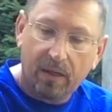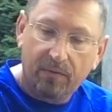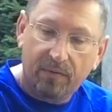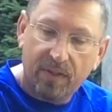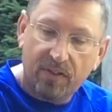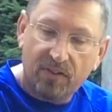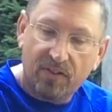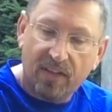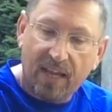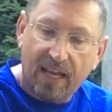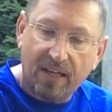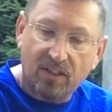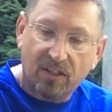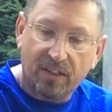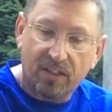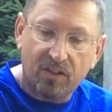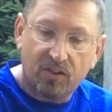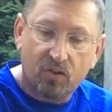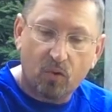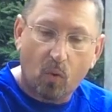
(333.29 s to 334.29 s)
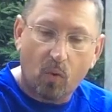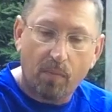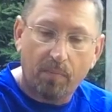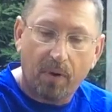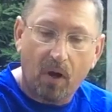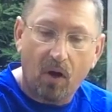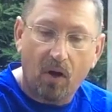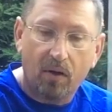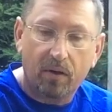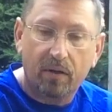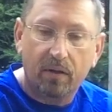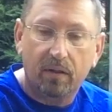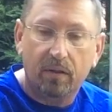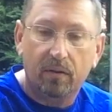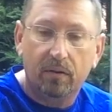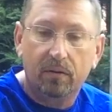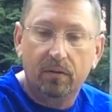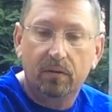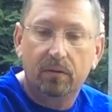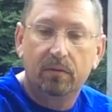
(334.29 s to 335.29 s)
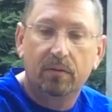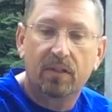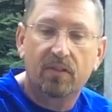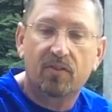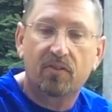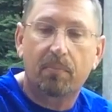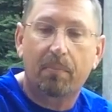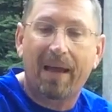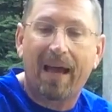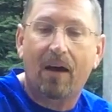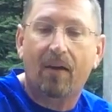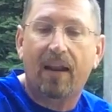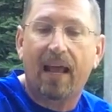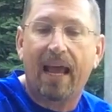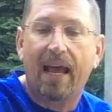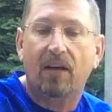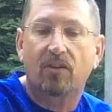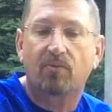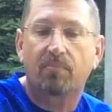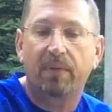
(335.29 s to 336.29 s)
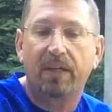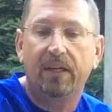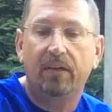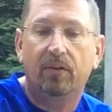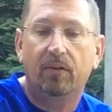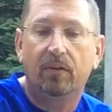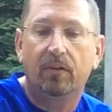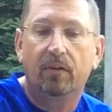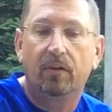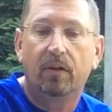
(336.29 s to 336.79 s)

this is actually a store-bought. This is a Mountain House meal.